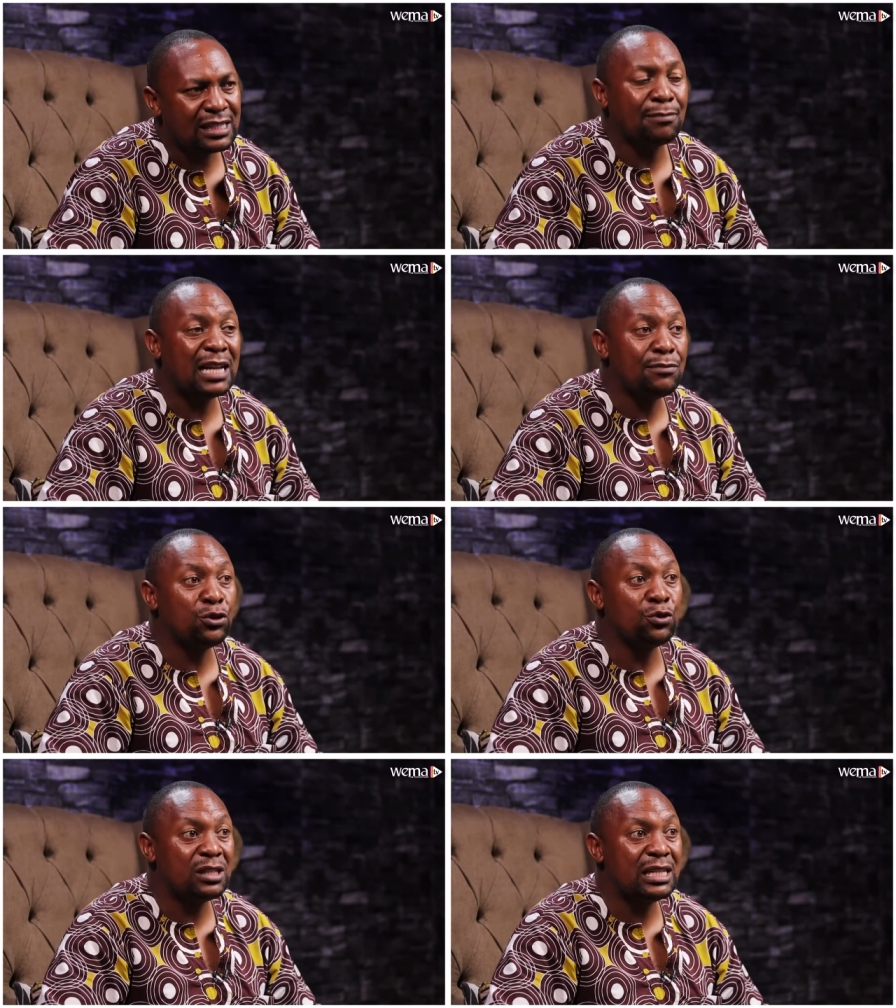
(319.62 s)

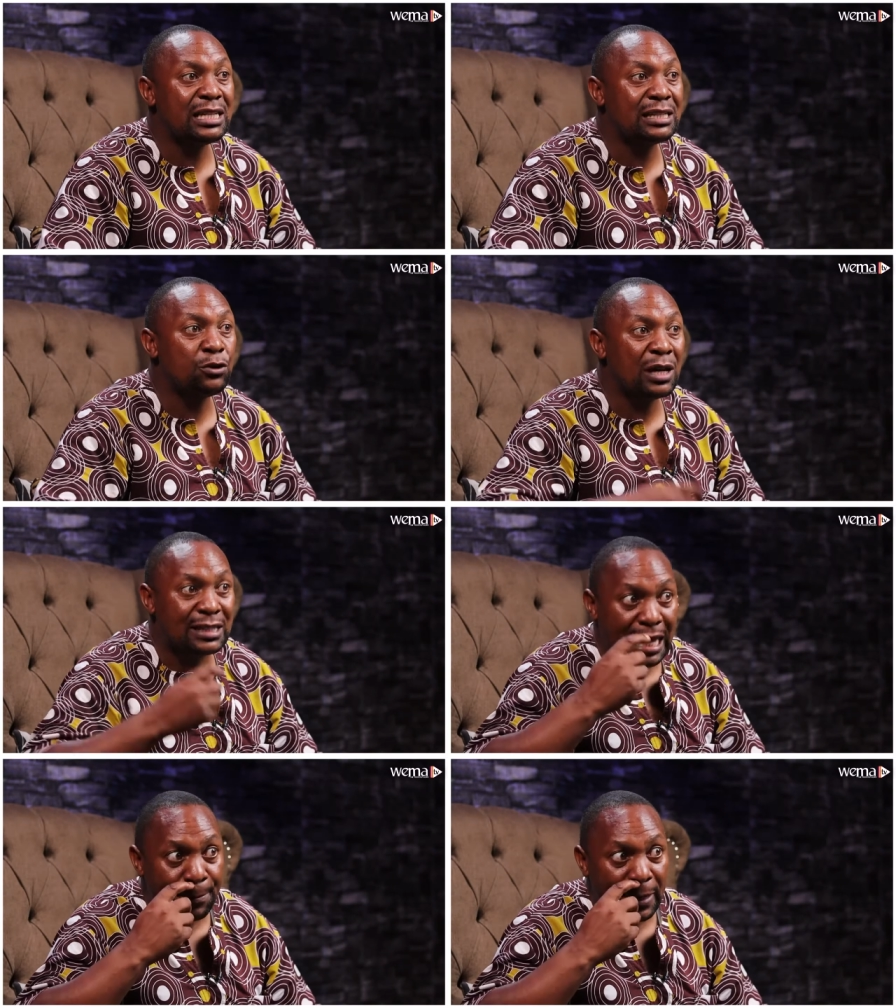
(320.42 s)
Sometimes you see your
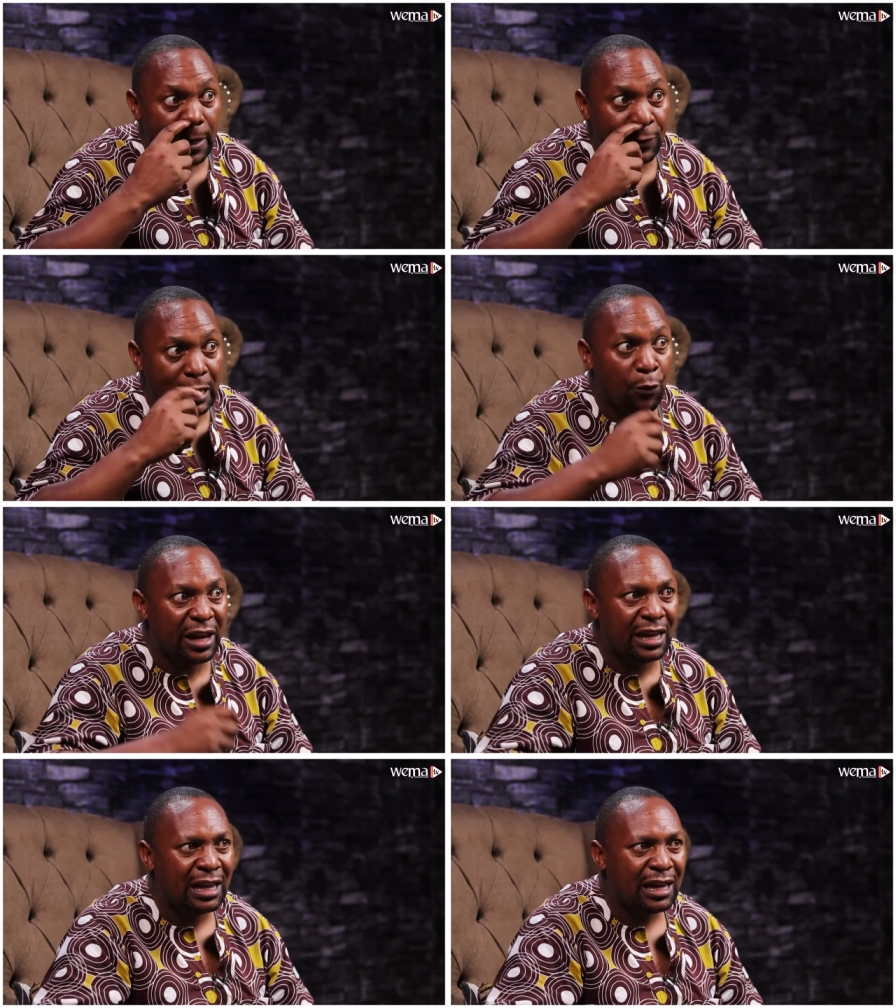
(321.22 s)
son behave in a
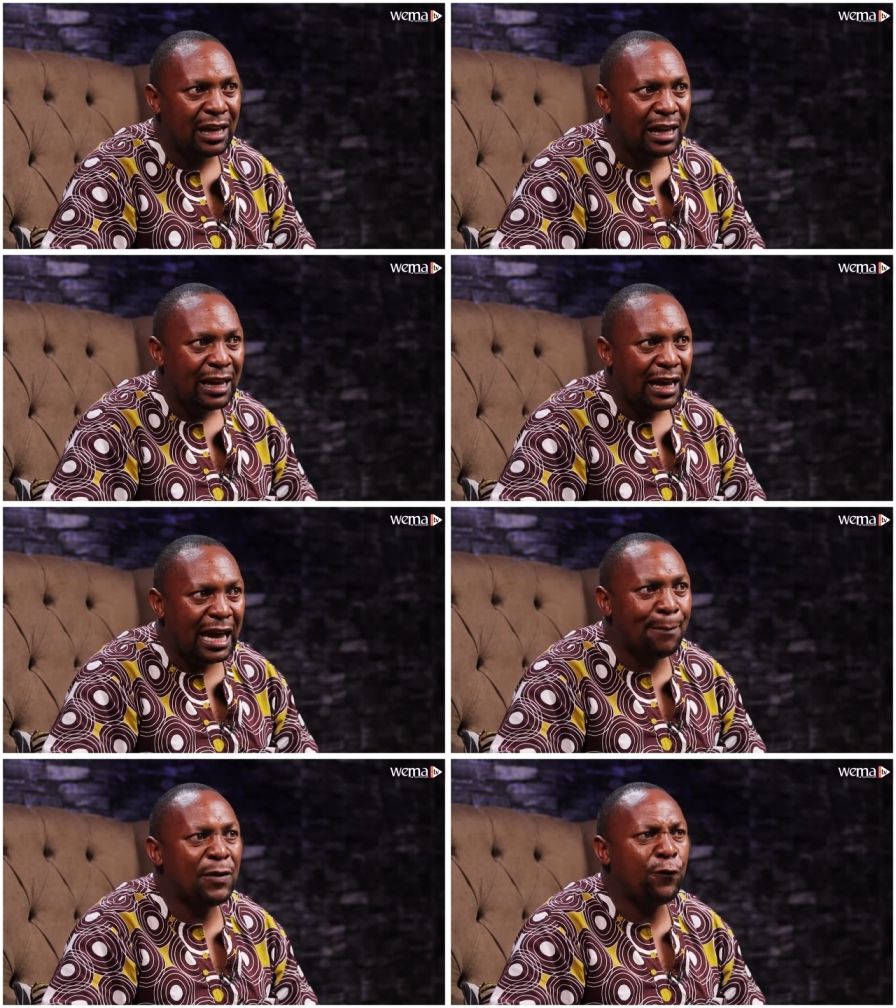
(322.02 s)
way,
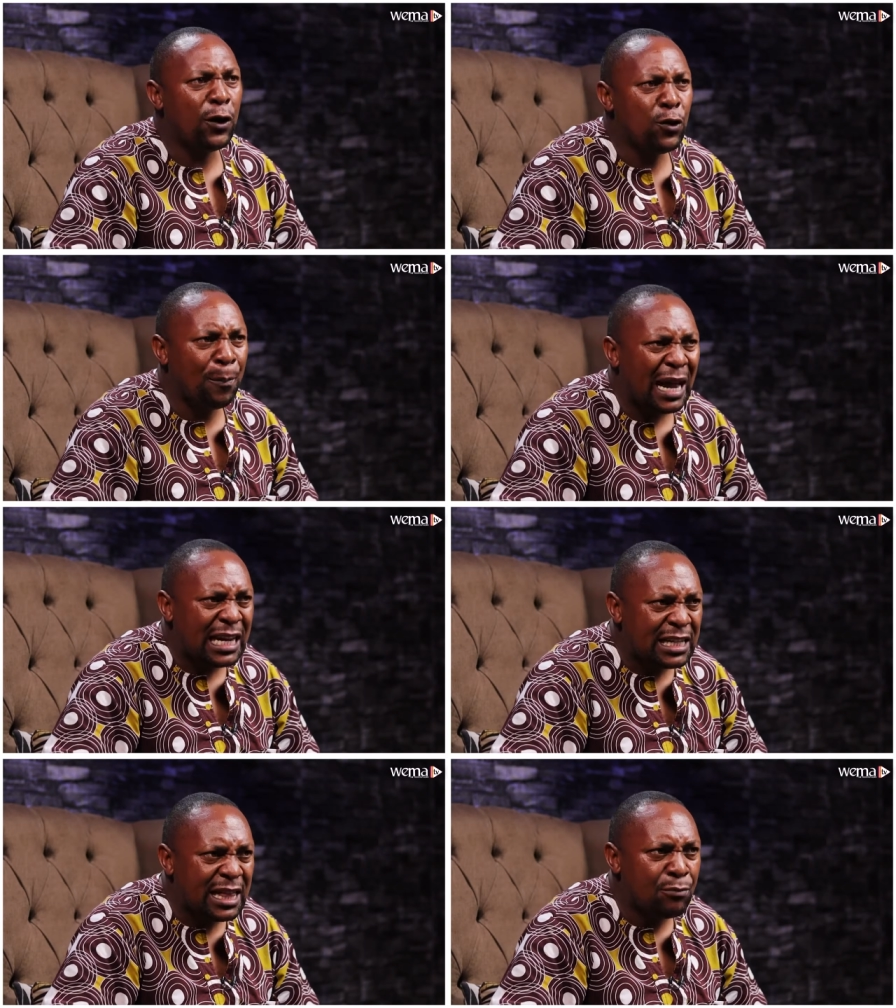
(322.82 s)
and before you
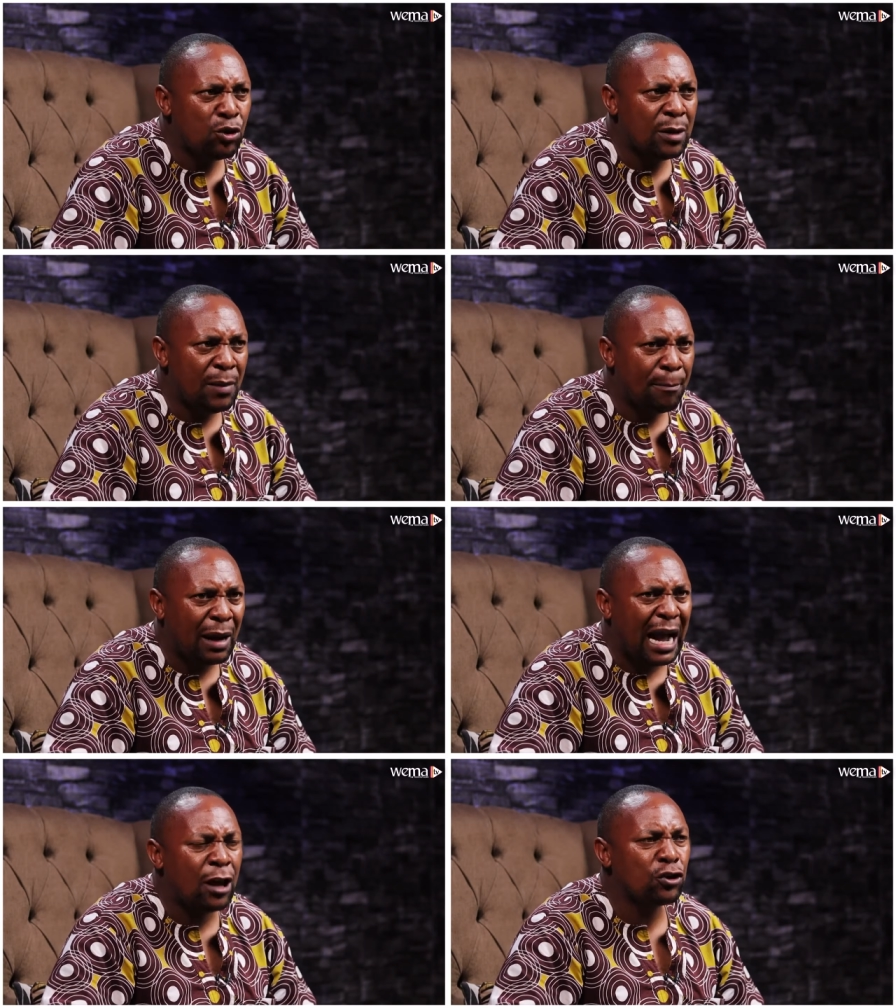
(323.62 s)
punish them, you
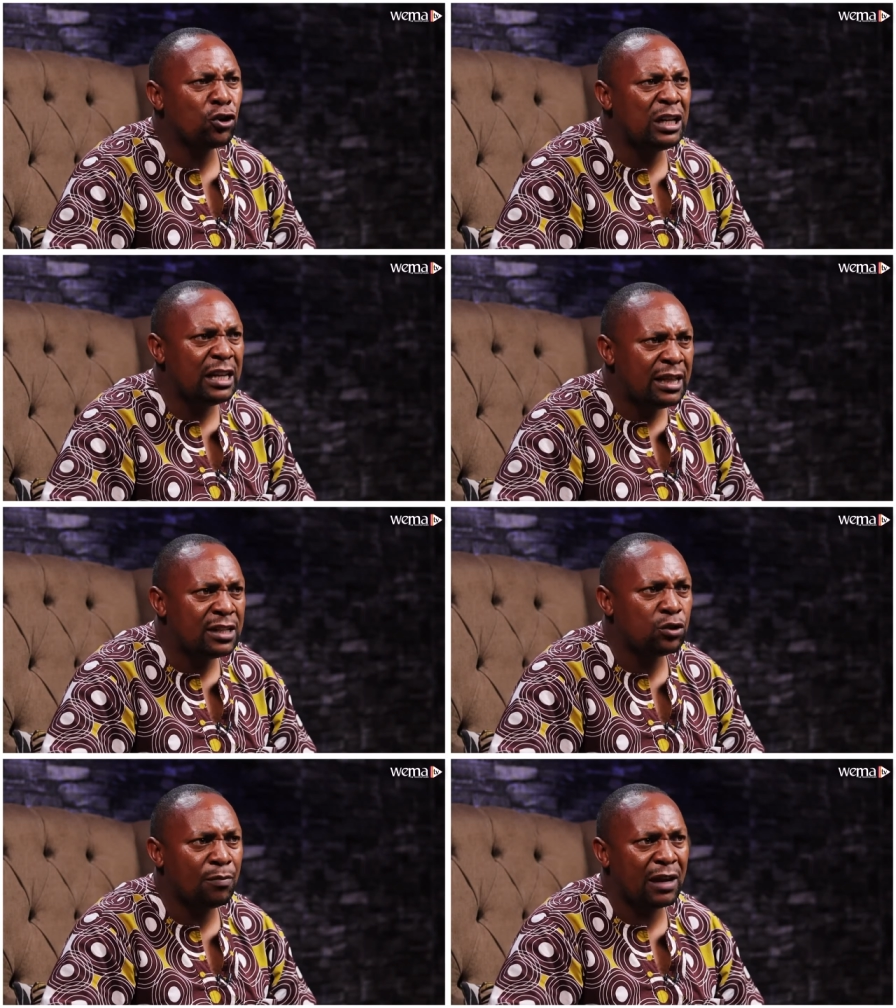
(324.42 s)
remember, I also did
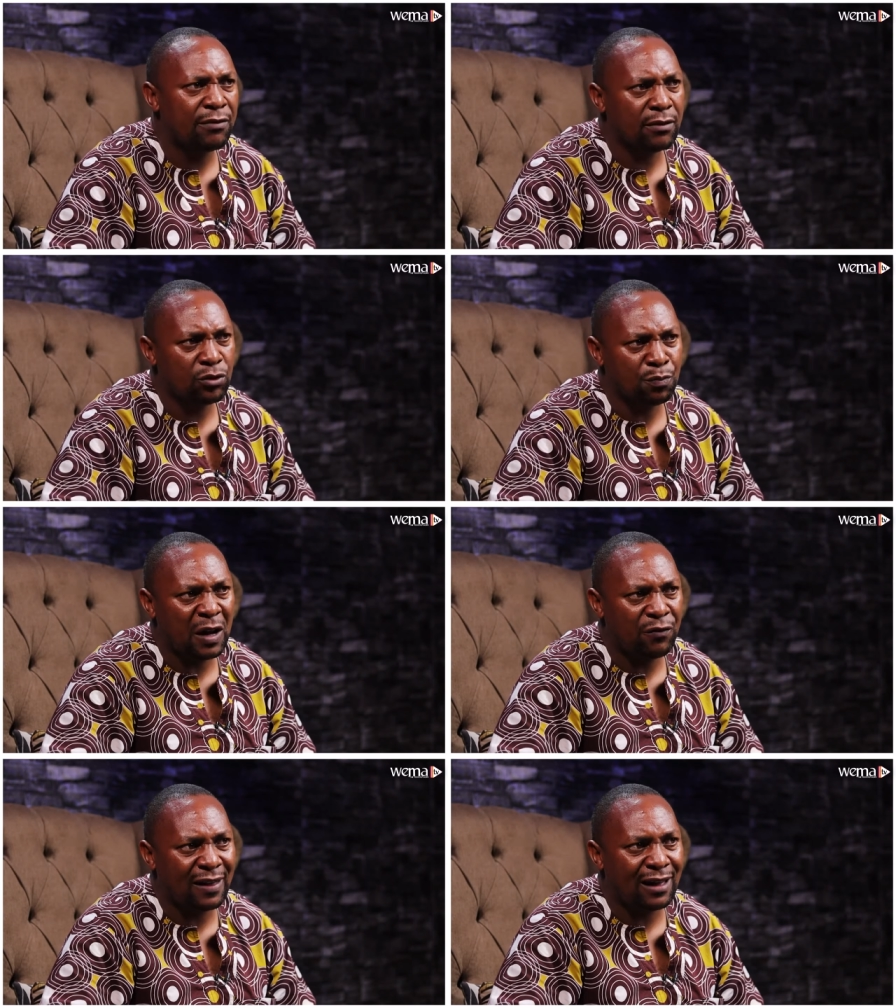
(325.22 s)
this to my, to
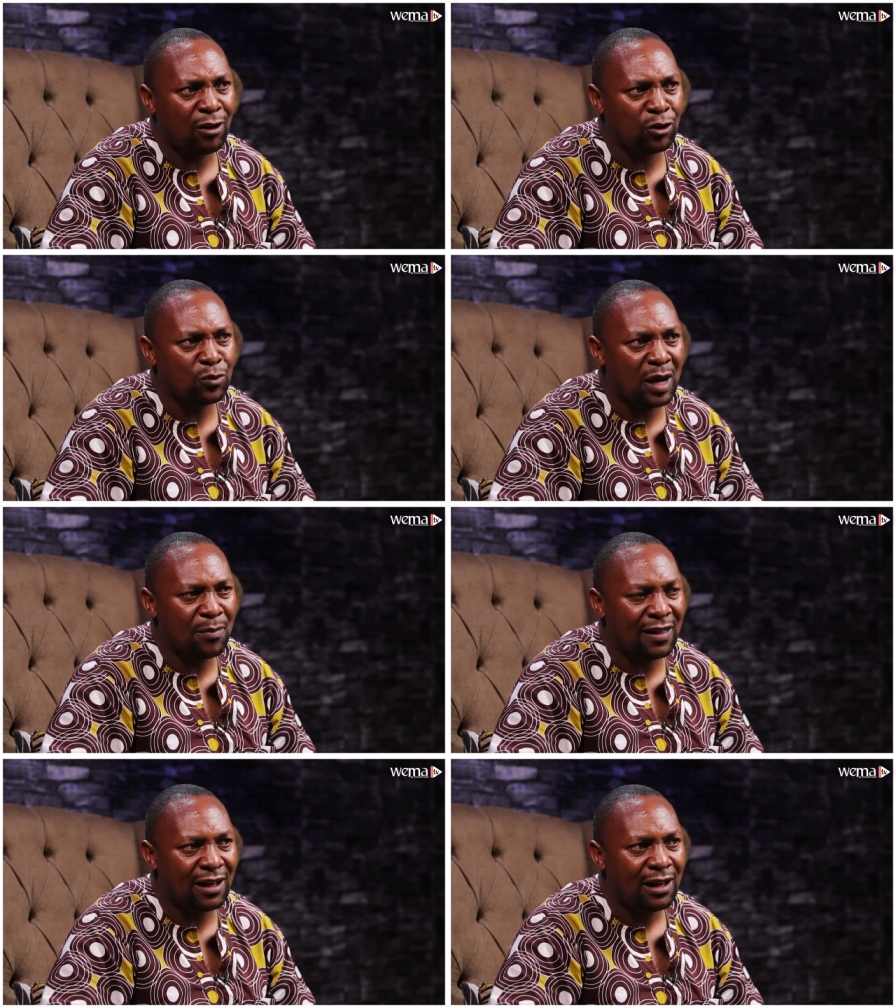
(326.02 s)
my father or to my
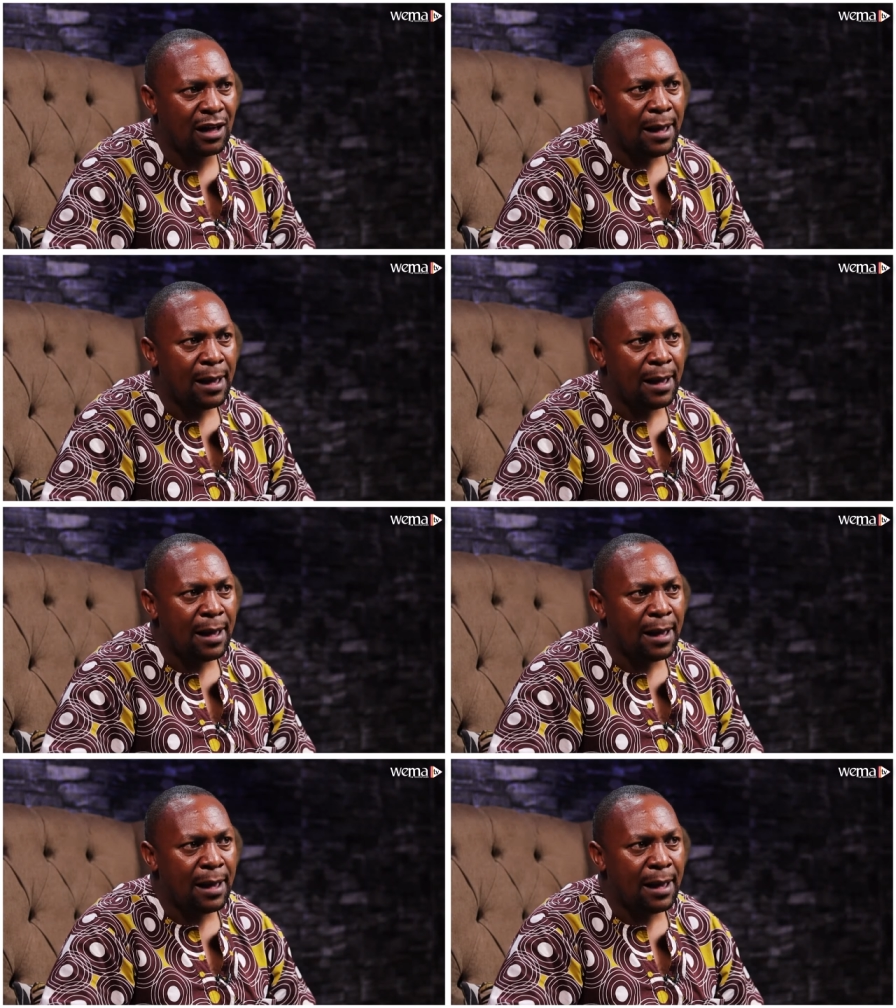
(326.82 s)
mother.